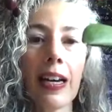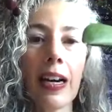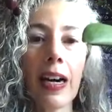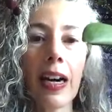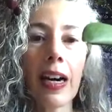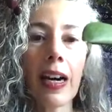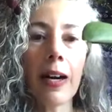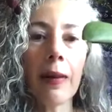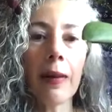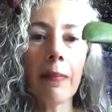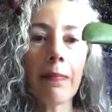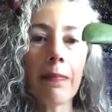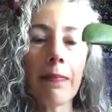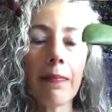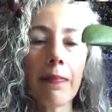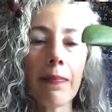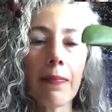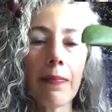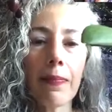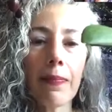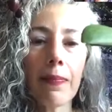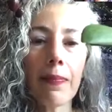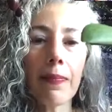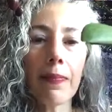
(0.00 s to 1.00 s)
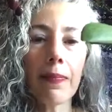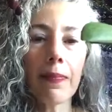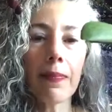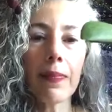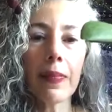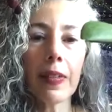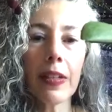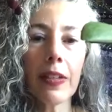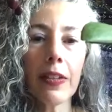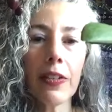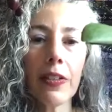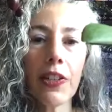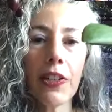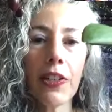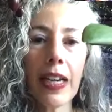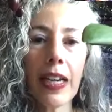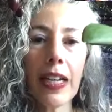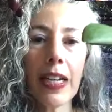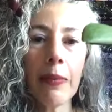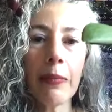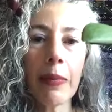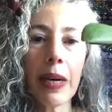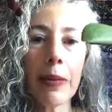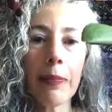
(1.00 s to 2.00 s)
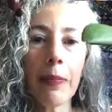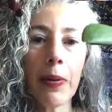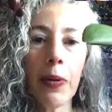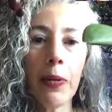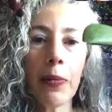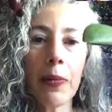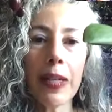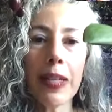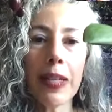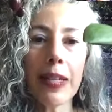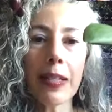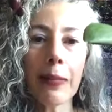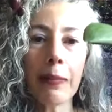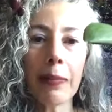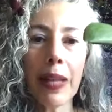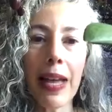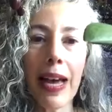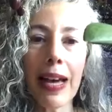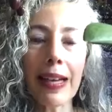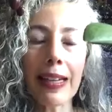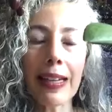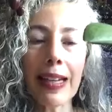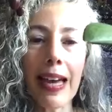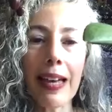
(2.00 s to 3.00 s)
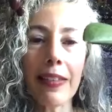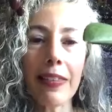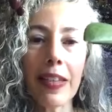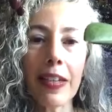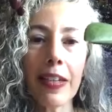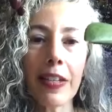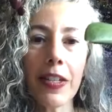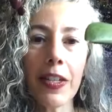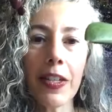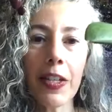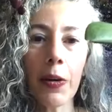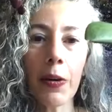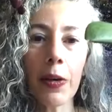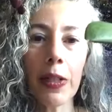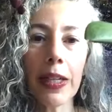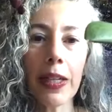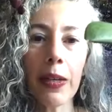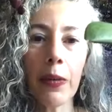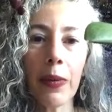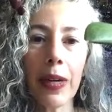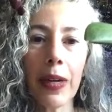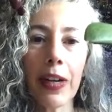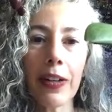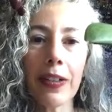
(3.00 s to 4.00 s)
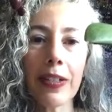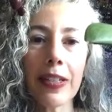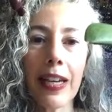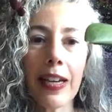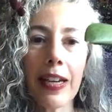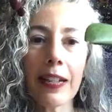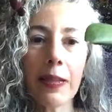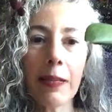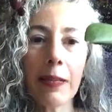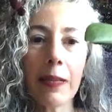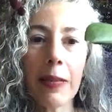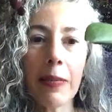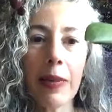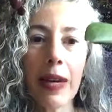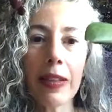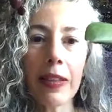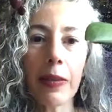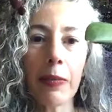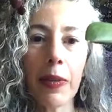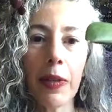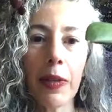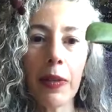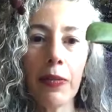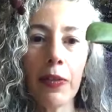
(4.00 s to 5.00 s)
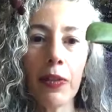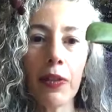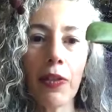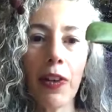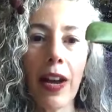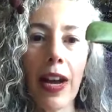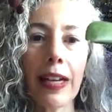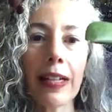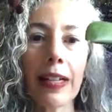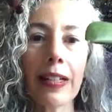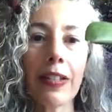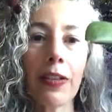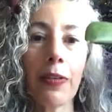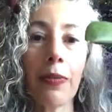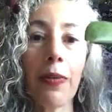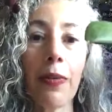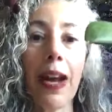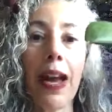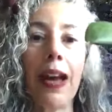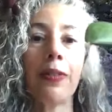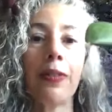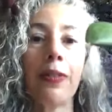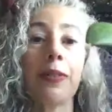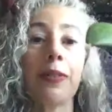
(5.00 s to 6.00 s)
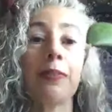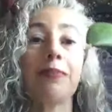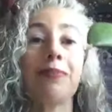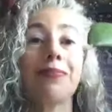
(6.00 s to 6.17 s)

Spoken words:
Um, Janie, my Puma is a black cat that is totally aware and tells me about the beautiful dragons around.